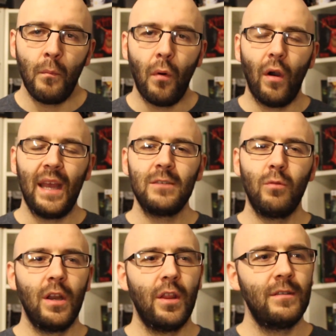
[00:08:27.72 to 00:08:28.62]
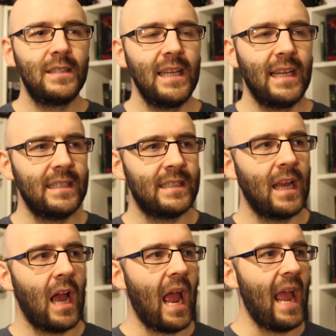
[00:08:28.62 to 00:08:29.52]
But it's one of those things,
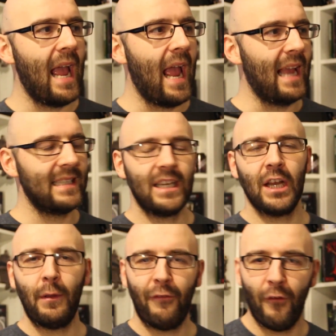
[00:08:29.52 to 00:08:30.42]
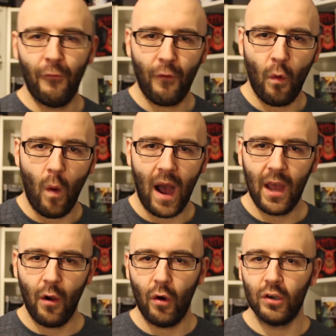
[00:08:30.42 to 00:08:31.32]
is it going to be fun for a
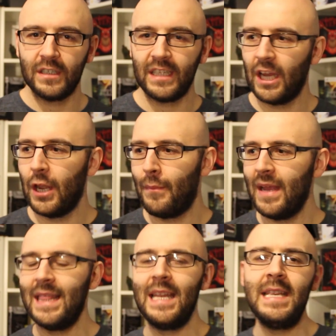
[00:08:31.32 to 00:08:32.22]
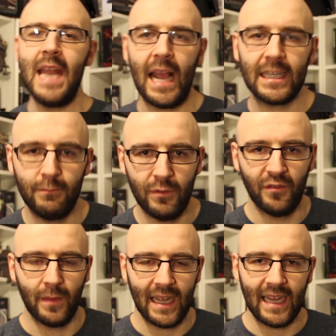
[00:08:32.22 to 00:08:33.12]
while or is it going to be the next
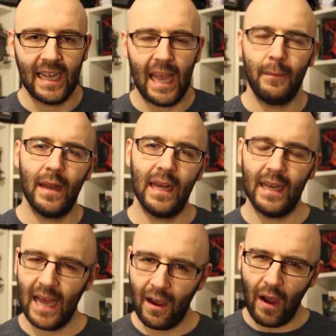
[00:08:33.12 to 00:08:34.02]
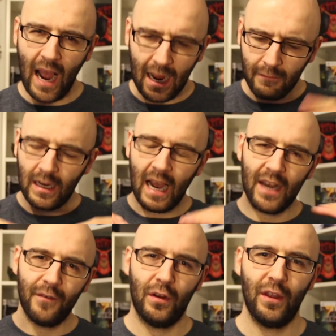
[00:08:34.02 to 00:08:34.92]
movement in gaming? And now I'm
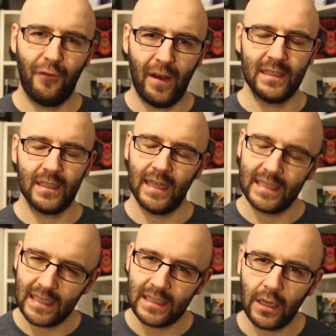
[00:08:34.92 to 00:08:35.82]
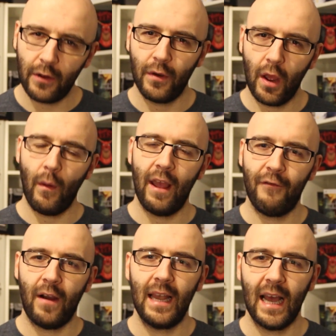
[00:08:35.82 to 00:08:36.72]
kind of on the fence on this. I don't know
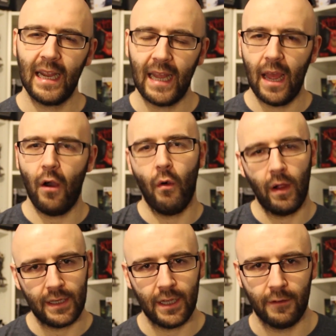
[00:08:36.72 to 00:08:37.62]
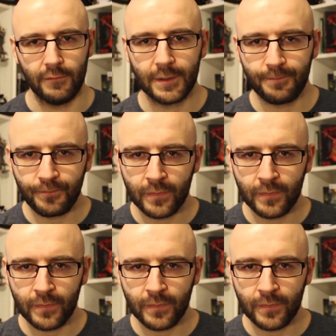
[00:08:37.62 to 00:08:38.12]
if I like it or I don't.